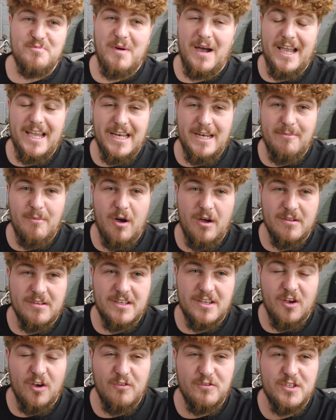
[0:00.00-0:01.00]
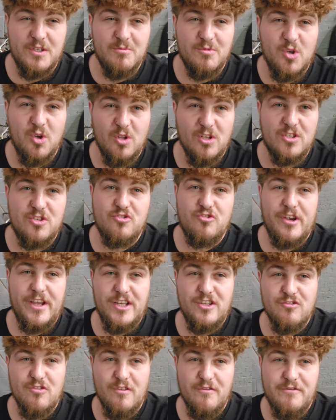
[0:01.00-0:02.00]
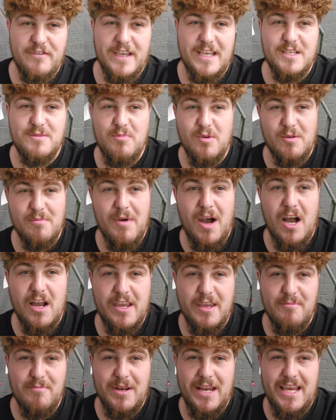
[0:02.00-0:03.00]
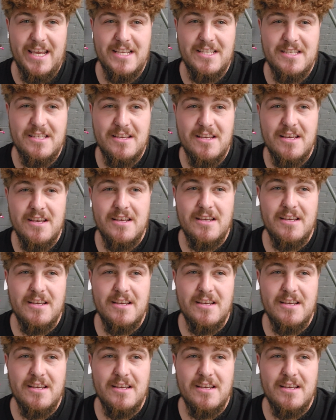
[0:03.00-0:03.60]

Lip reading: buying them off some total stranger on Facebook Marketplace.